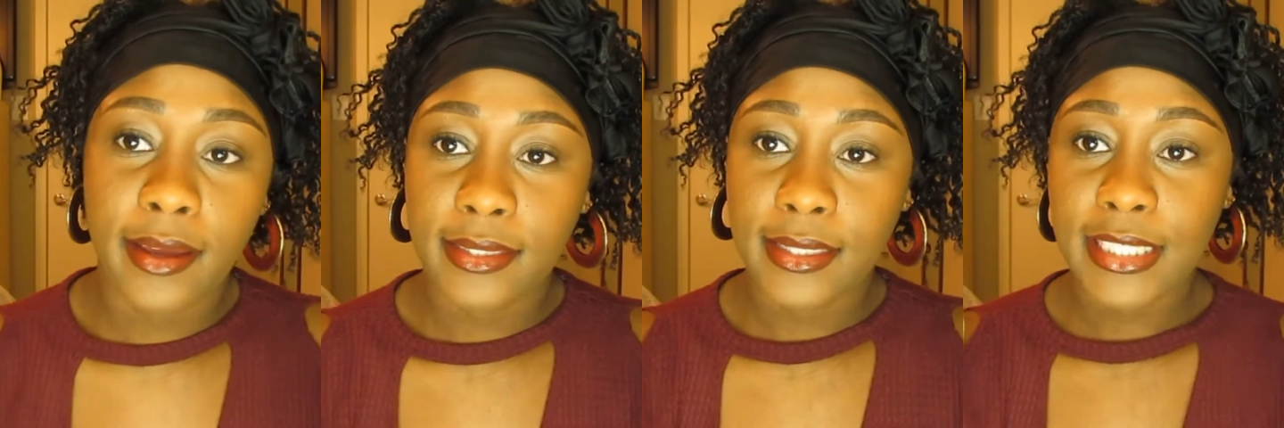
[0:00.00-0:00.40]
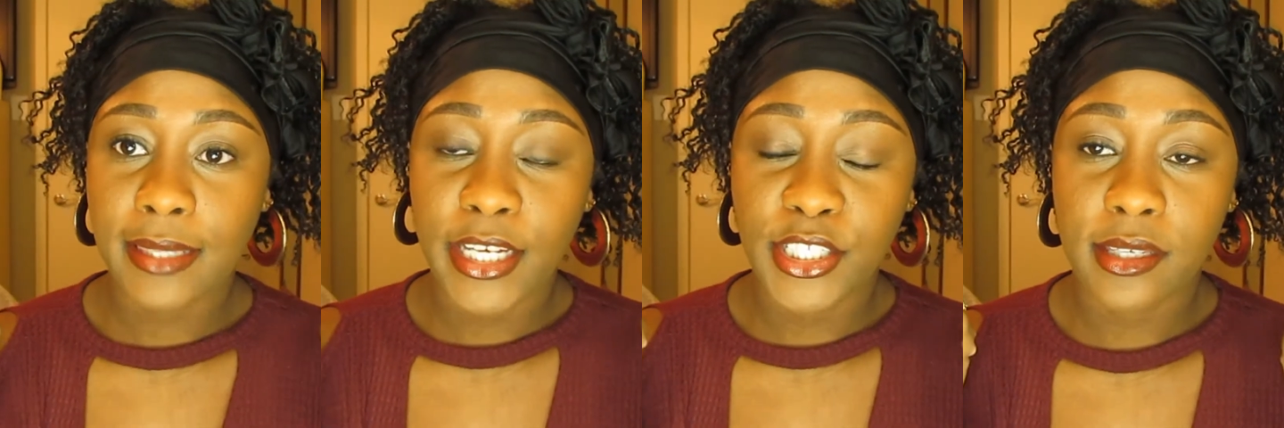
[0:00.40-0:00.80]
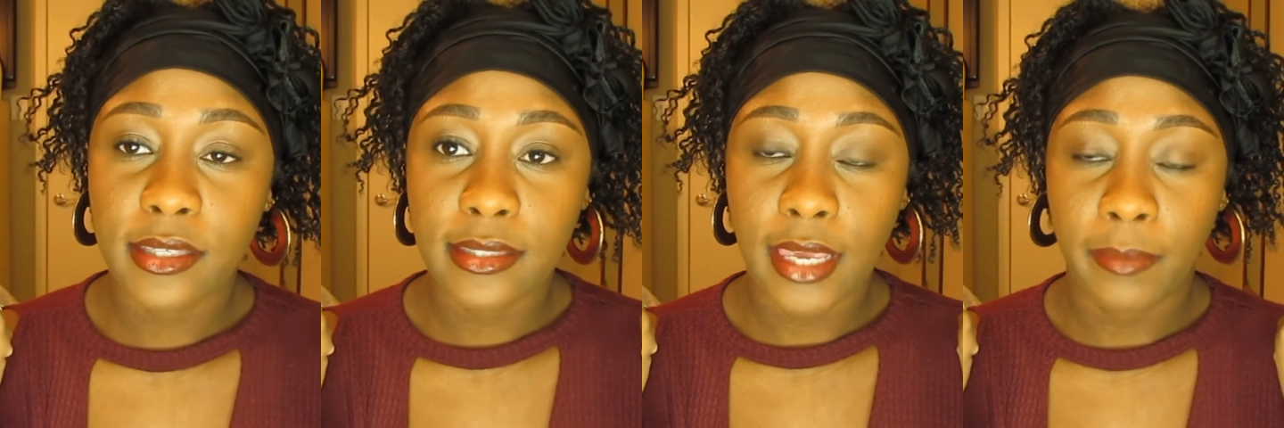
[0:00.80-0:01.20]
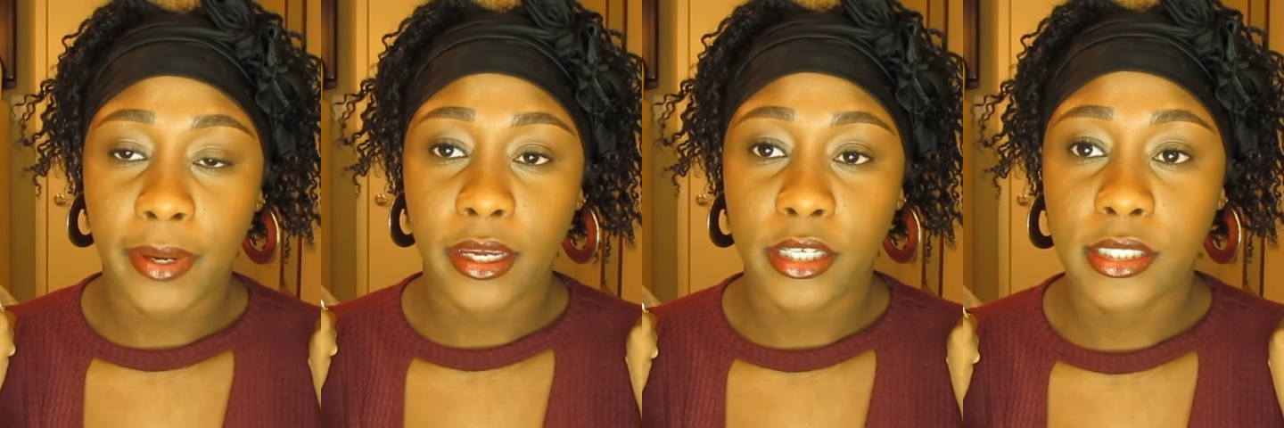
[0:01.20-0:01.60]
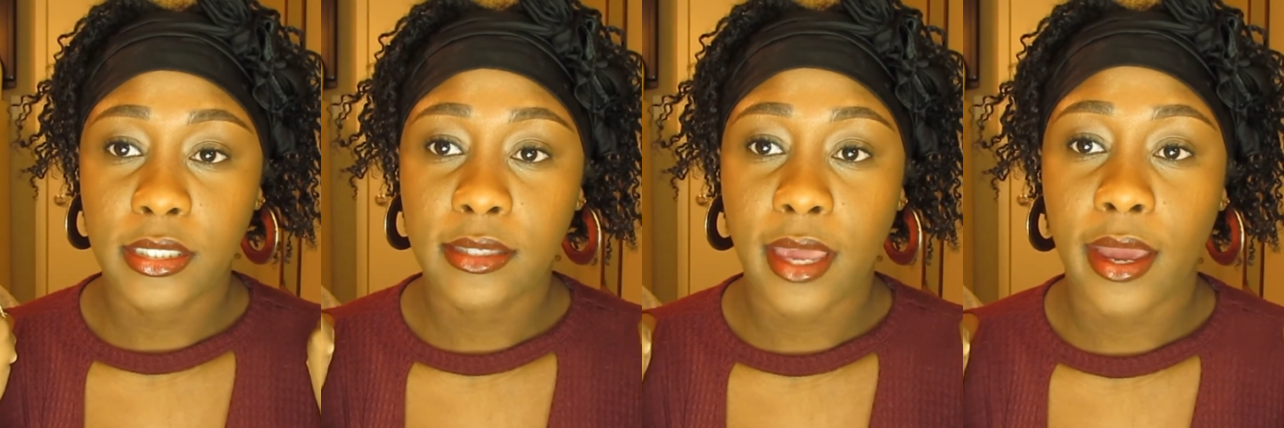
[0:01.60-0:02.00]
since I just set my
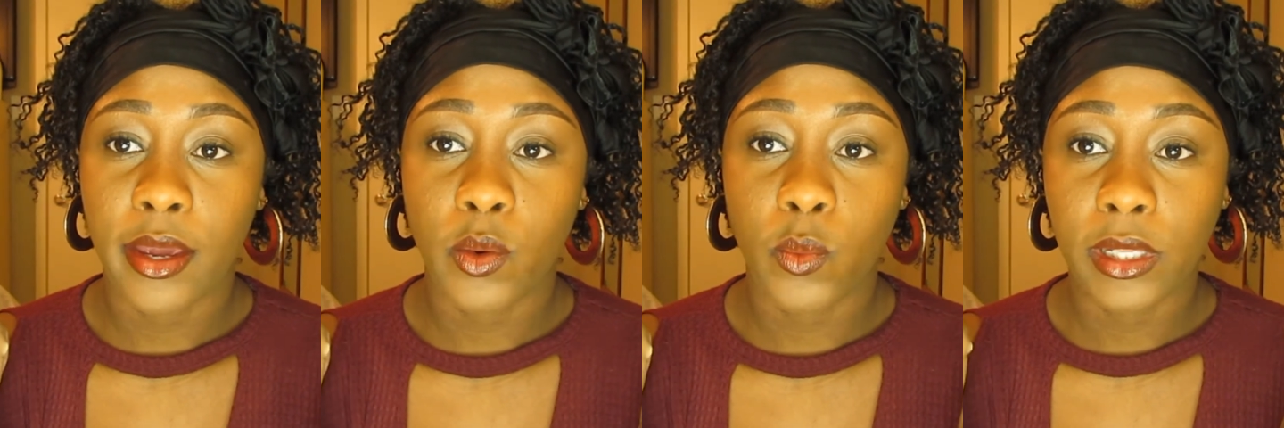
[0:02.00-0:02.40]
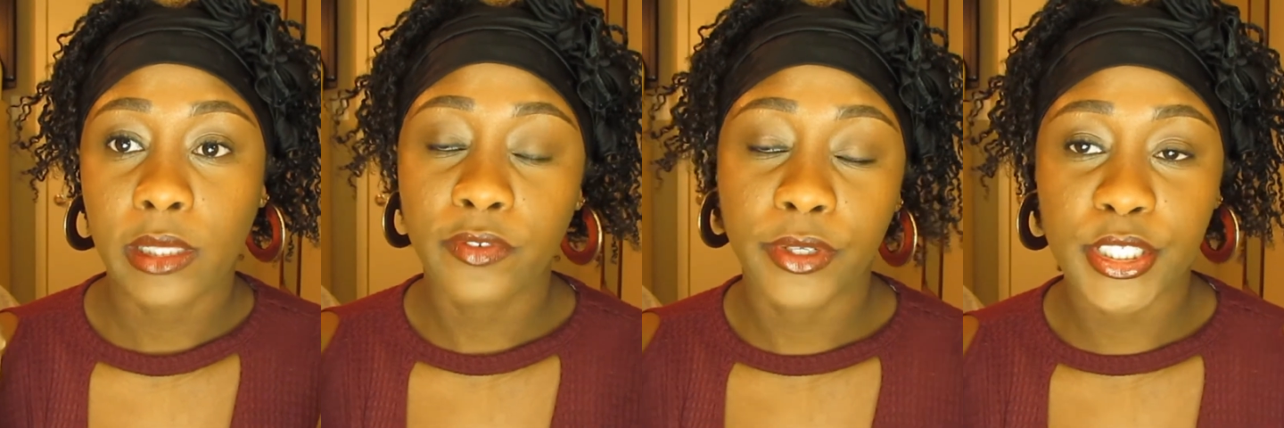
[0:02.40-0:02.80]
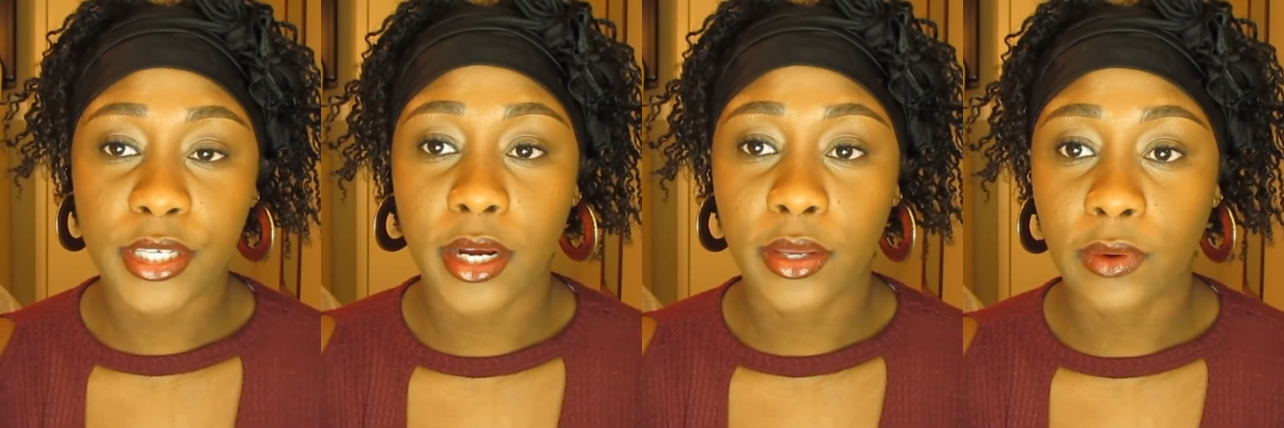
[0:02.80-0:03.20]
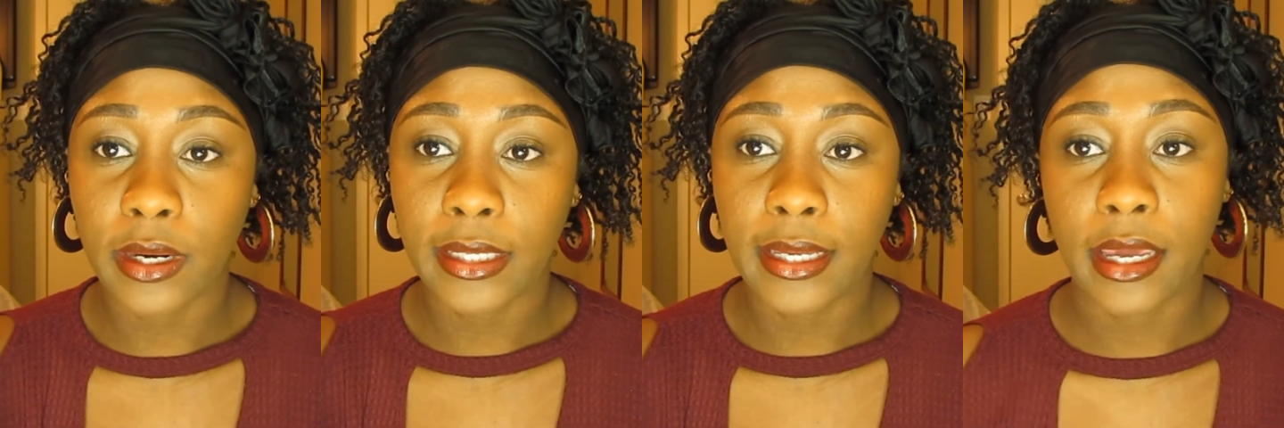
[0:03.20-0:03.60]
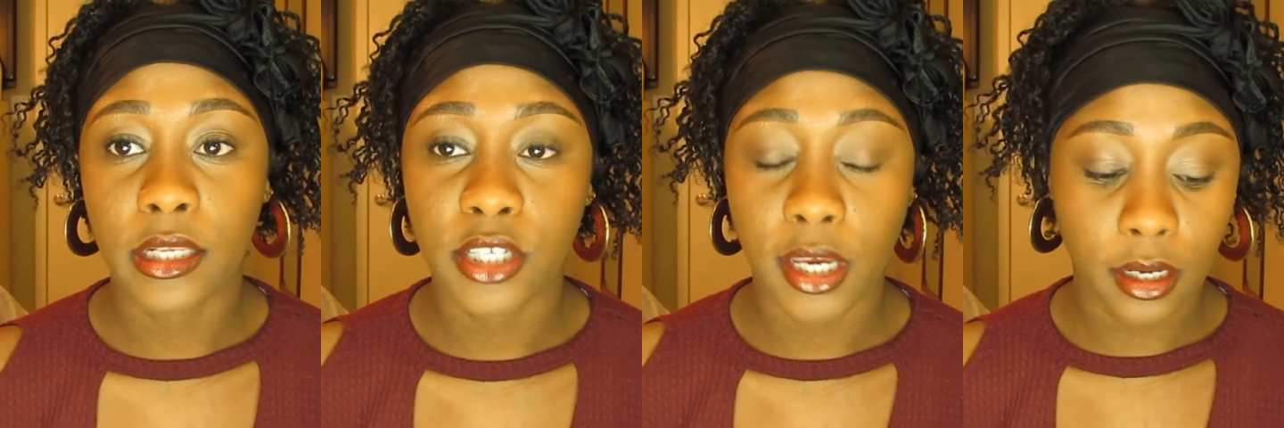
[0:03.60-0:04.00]
edges, I will finish getting ready
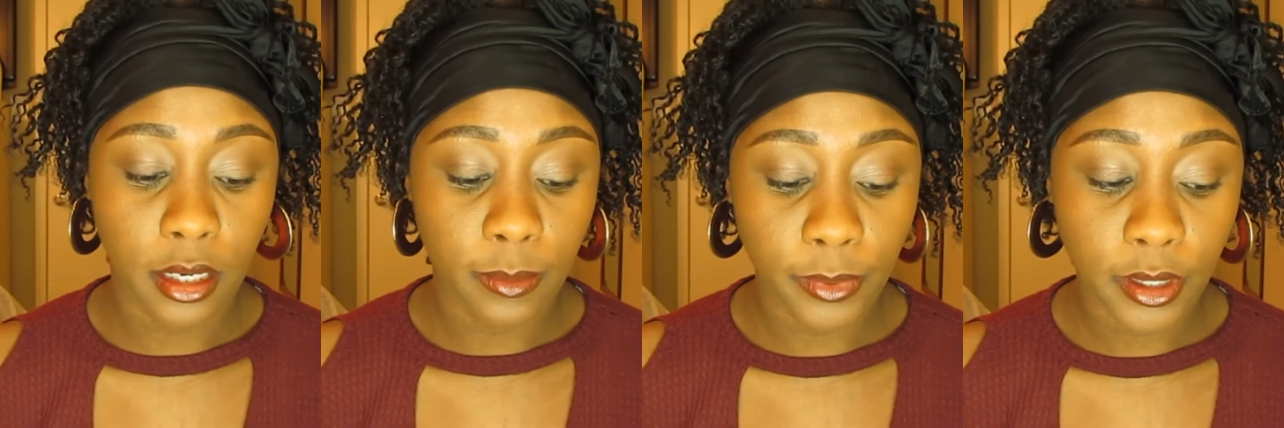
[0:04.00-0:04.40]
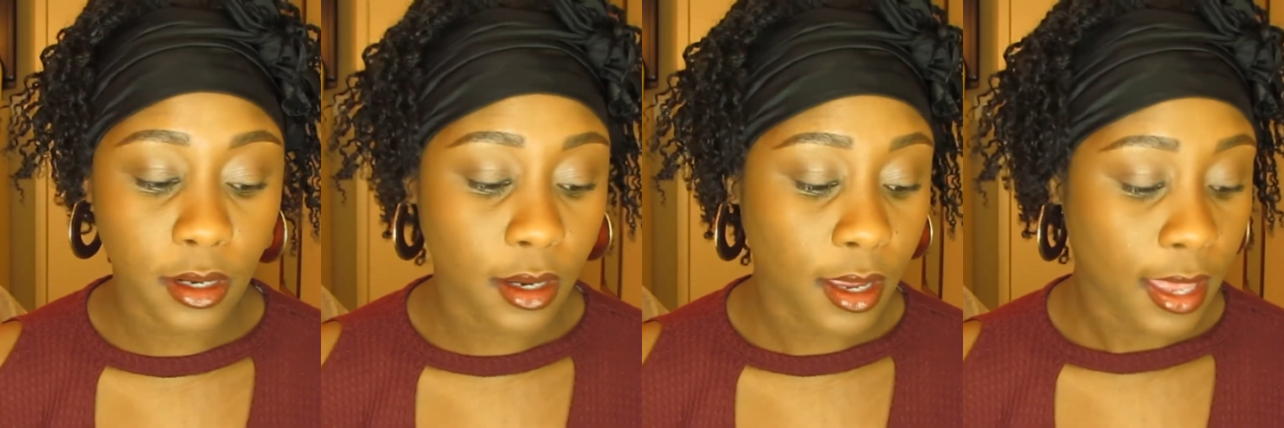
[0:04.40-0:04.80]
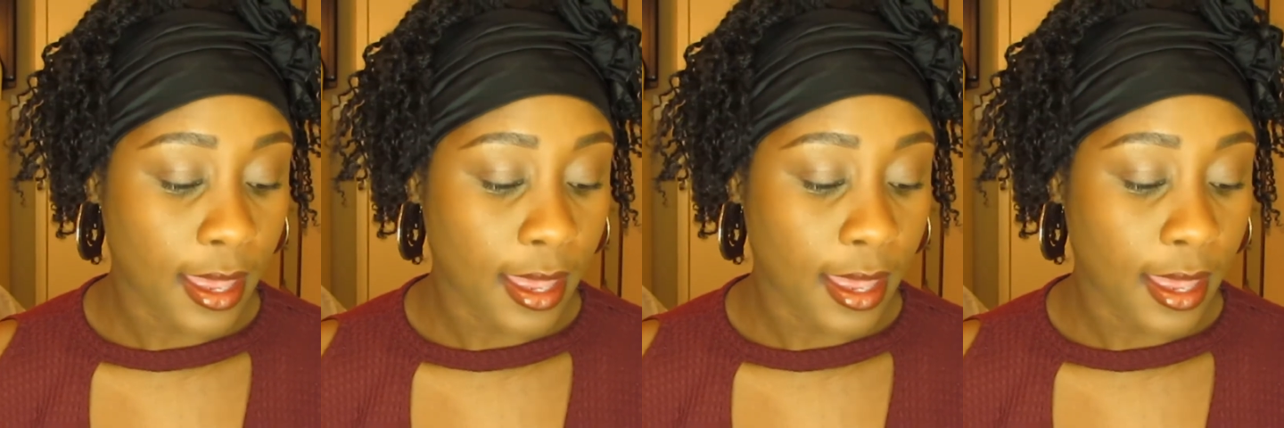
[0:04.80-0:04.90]
and checking on Berna,